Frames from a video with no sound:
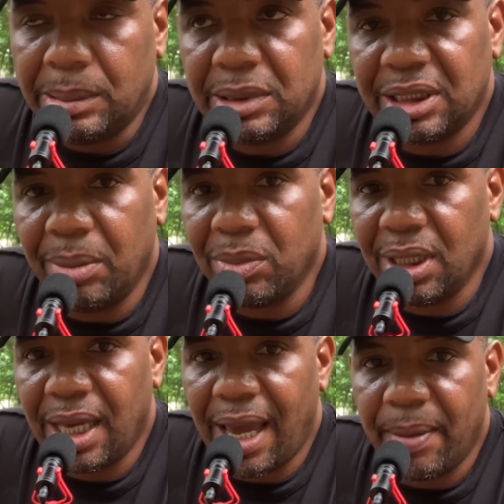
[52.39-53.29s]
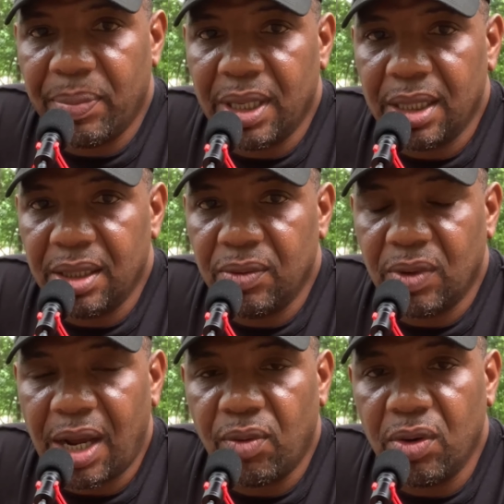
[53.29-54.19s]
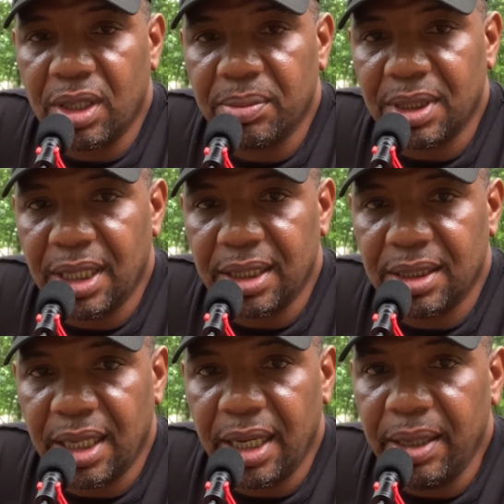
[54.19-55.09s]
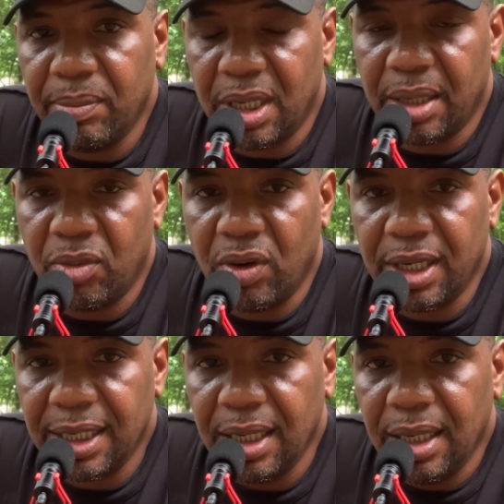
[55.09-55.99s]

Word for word: something happened when I woke up the next day, Monday morning.